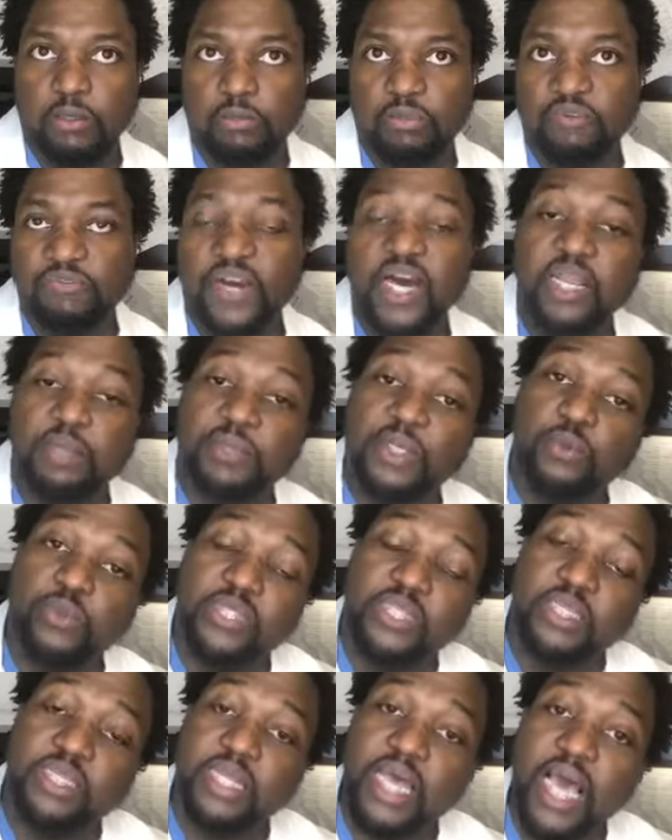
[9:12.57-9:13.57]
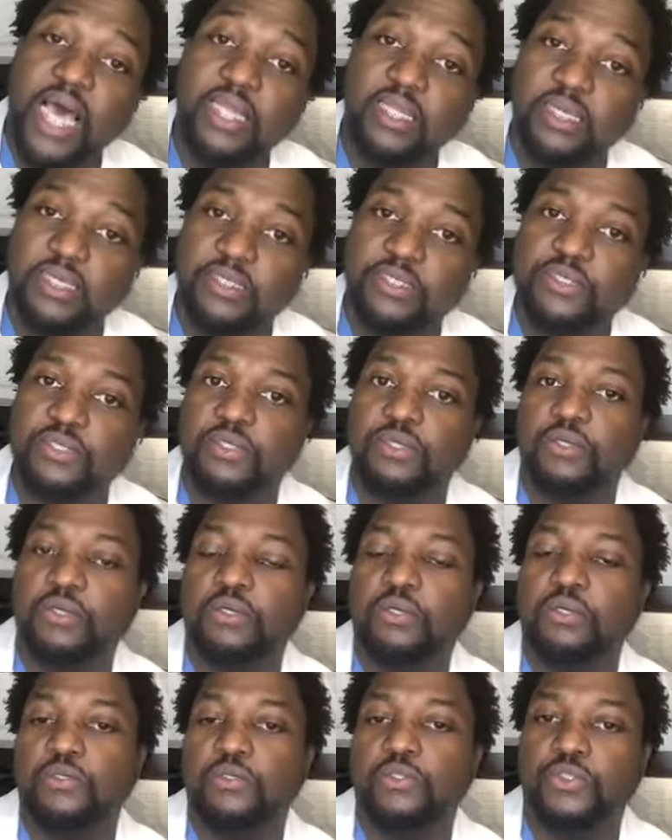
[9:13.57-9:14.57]
provided me with the knowledge
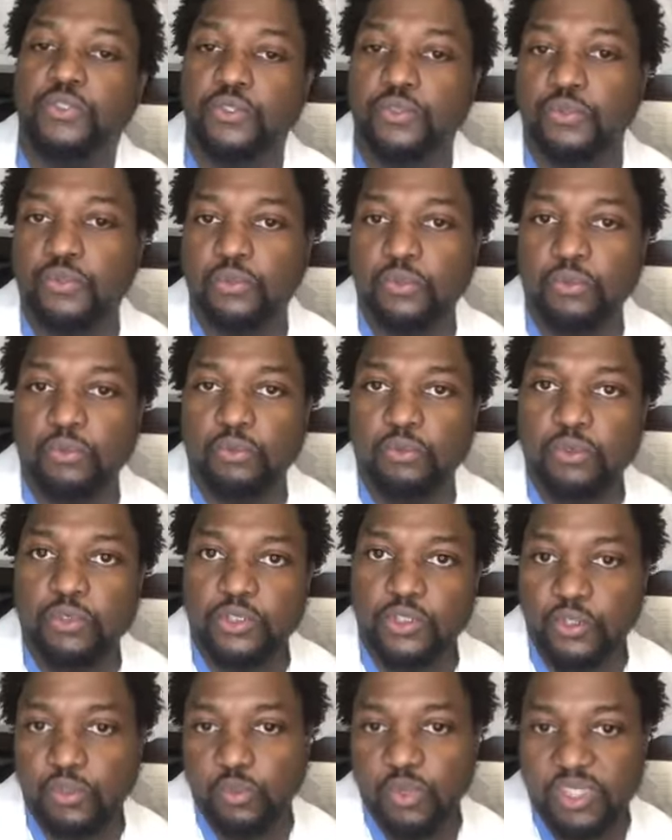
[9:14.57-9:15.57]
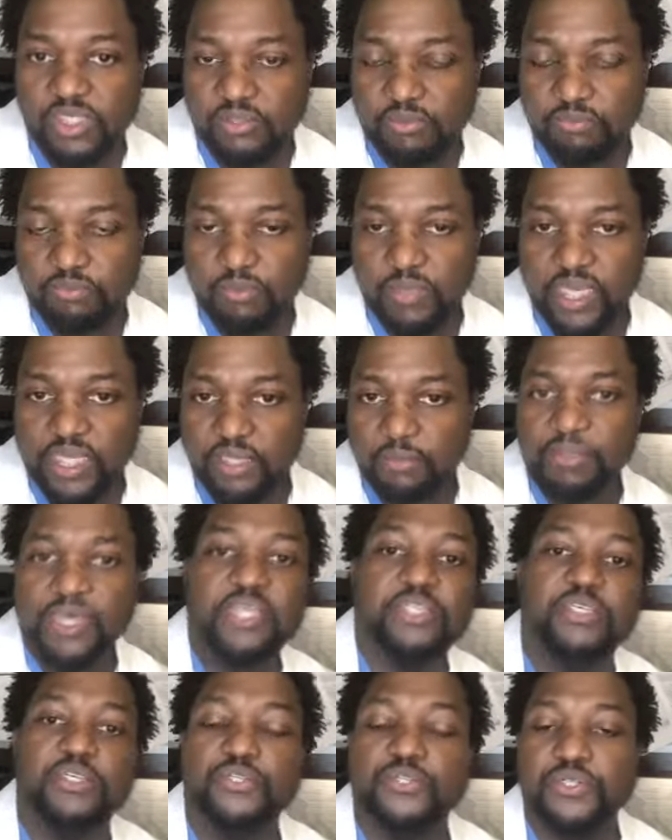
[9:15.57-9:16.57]
to do what's in the
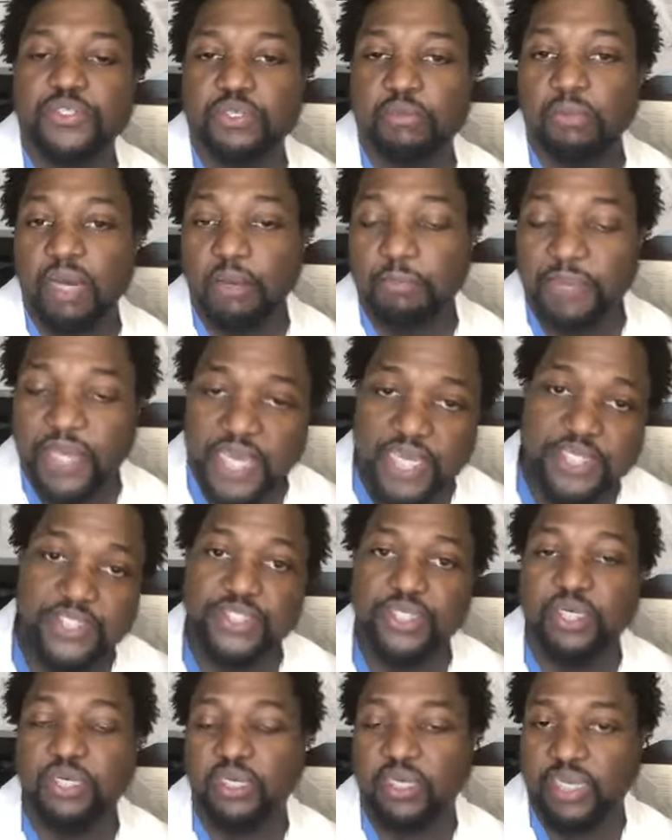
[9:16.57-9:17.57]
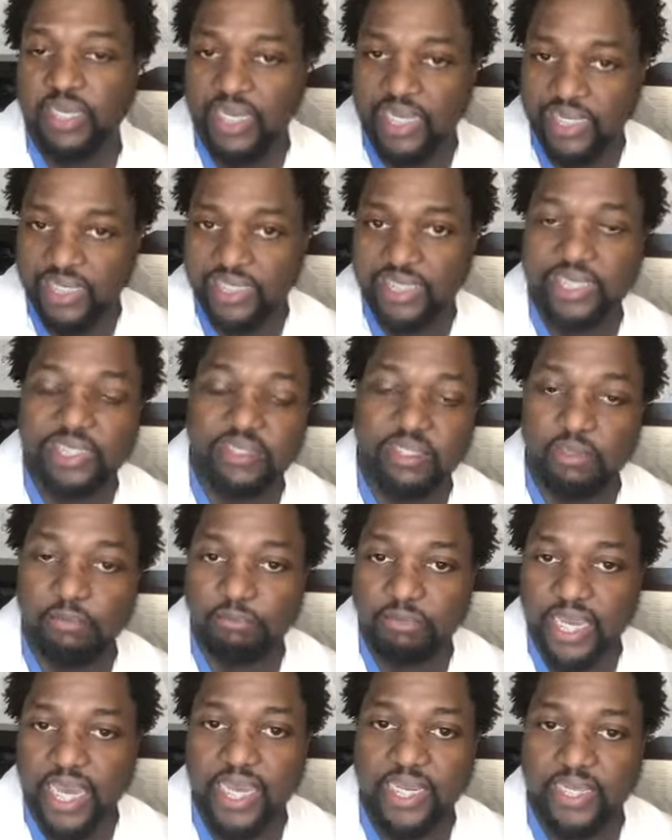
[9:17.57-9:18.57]
best interest of my patient and get
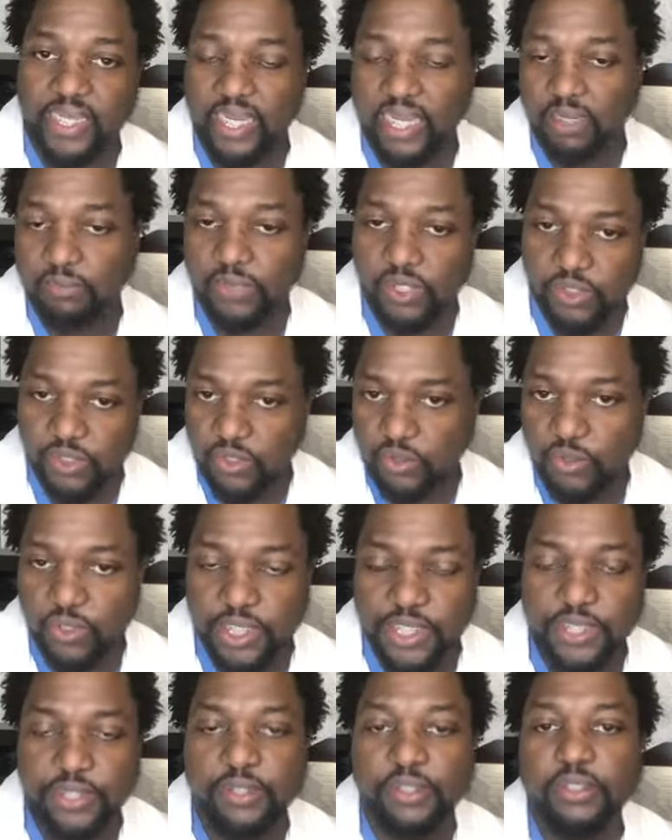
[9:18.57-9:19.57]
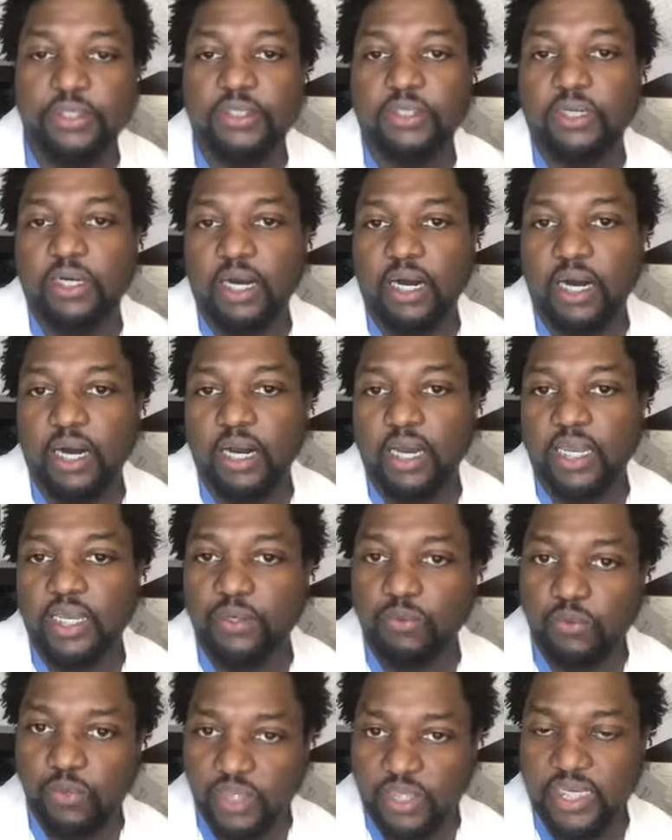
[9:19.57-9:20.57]
them back ambulatory
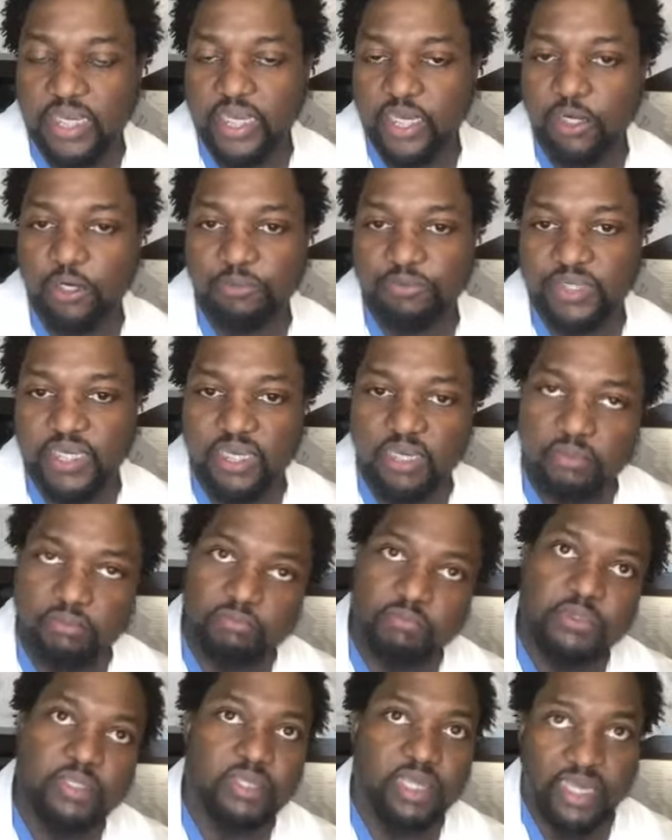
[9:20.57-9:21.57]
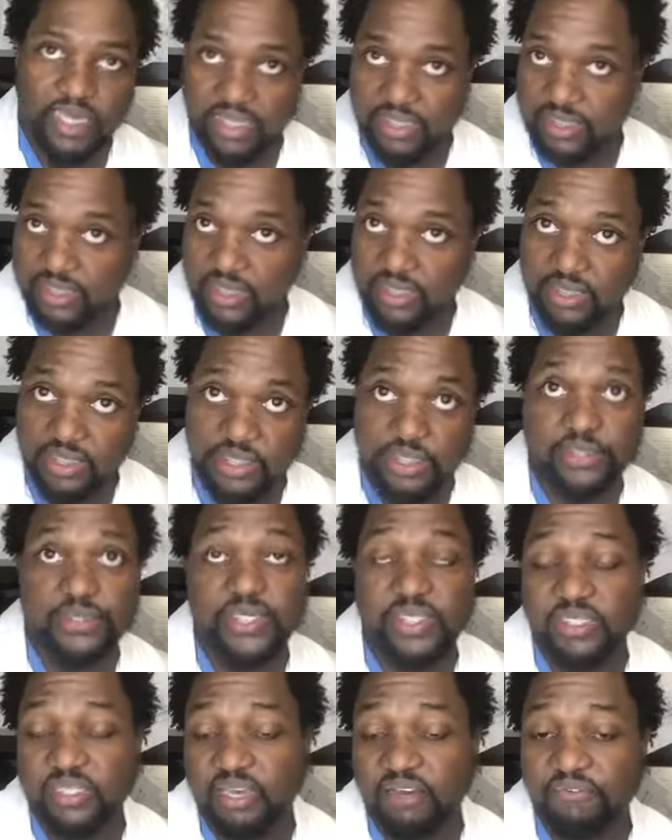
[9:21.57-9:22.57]
and really help them, like I said,
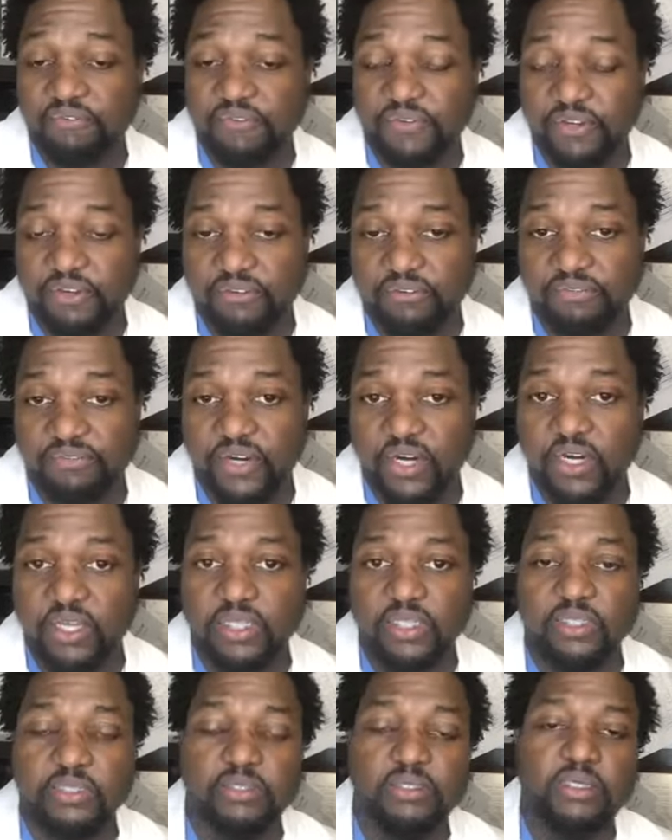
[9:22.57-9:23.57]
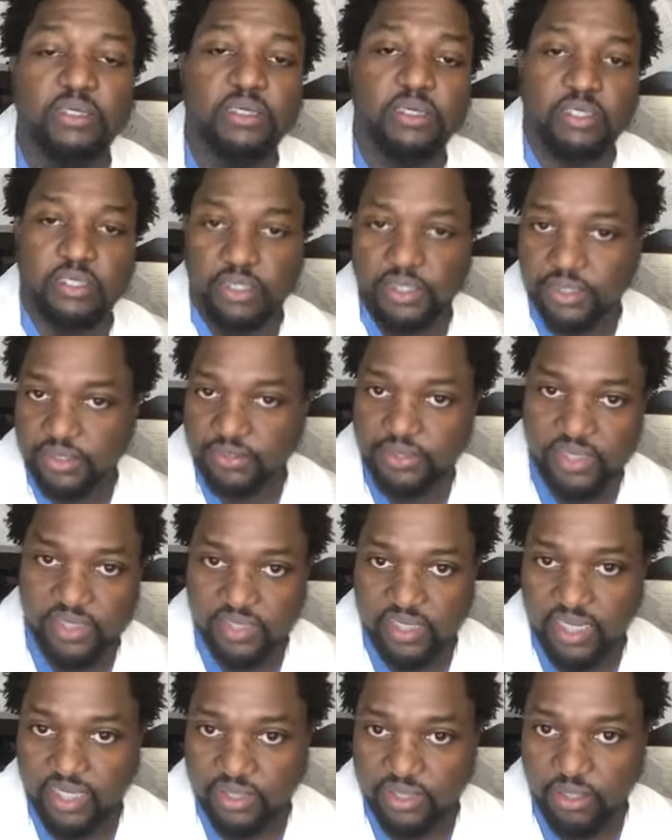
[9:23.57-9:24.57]
decrease that fear of falling,
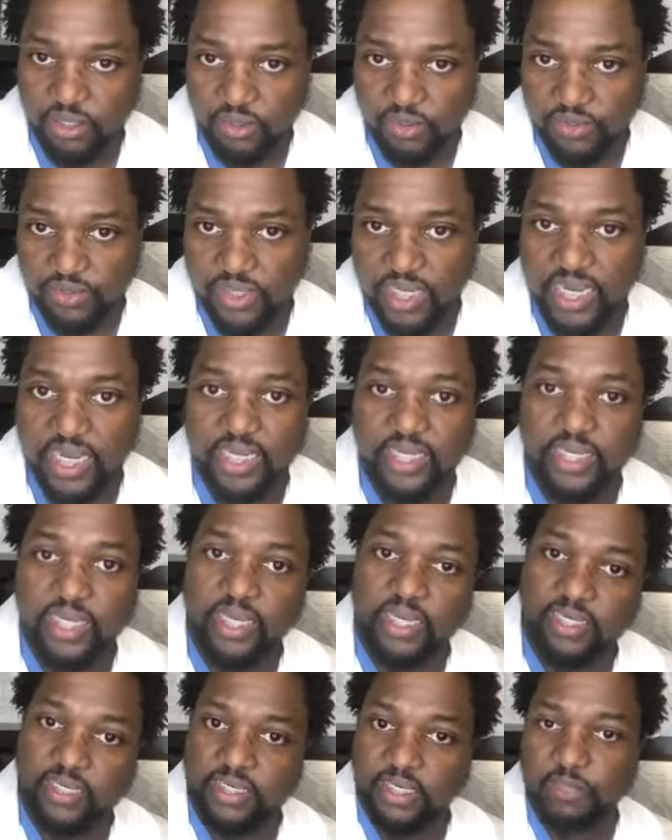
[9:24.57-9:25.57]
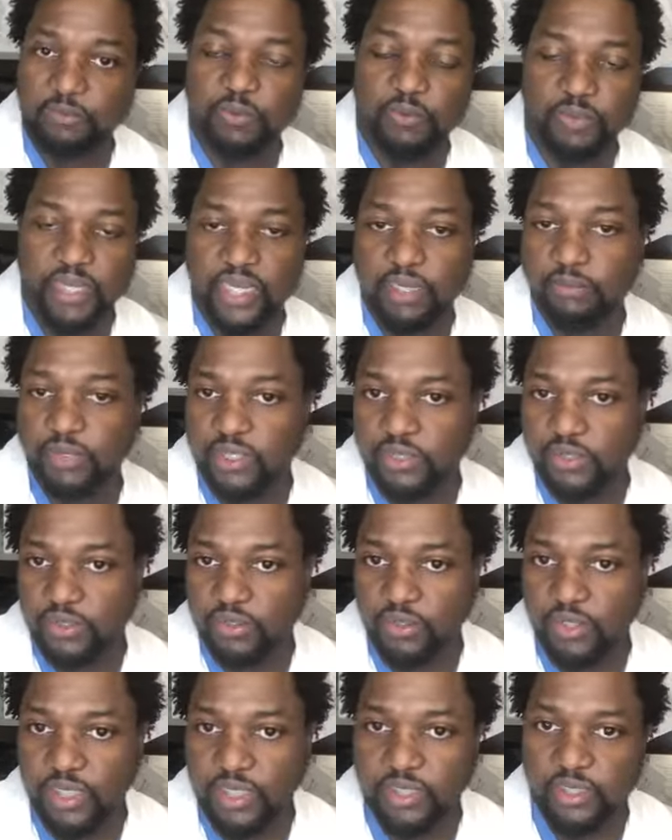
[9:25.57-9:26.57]
decrease that toe drag, and keep them
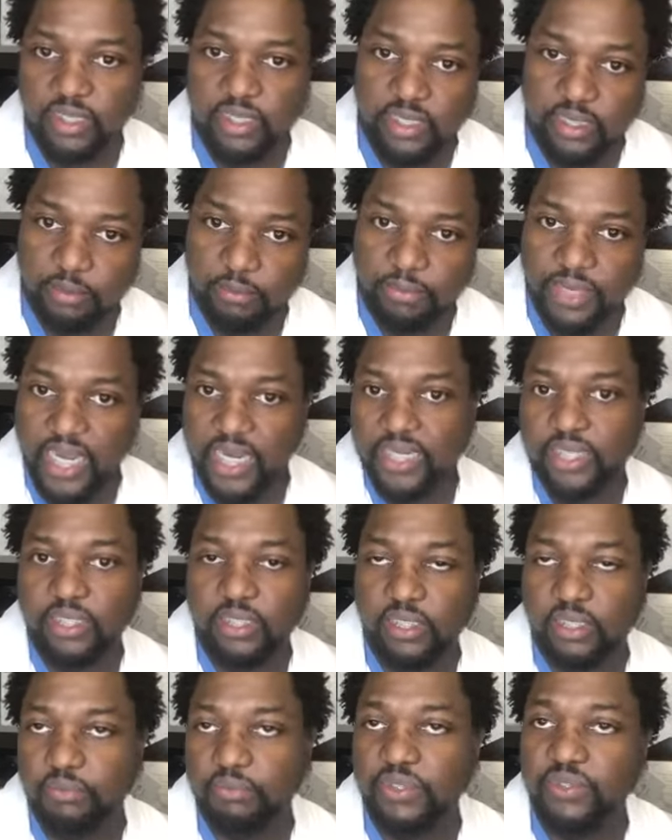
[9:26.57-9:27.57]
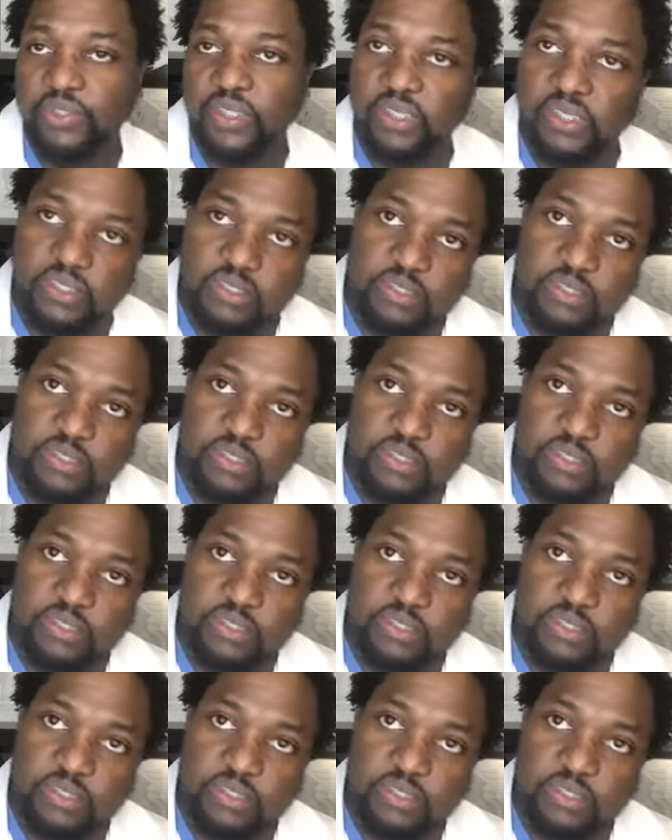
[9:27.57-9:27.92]
ambulatory and back in the community.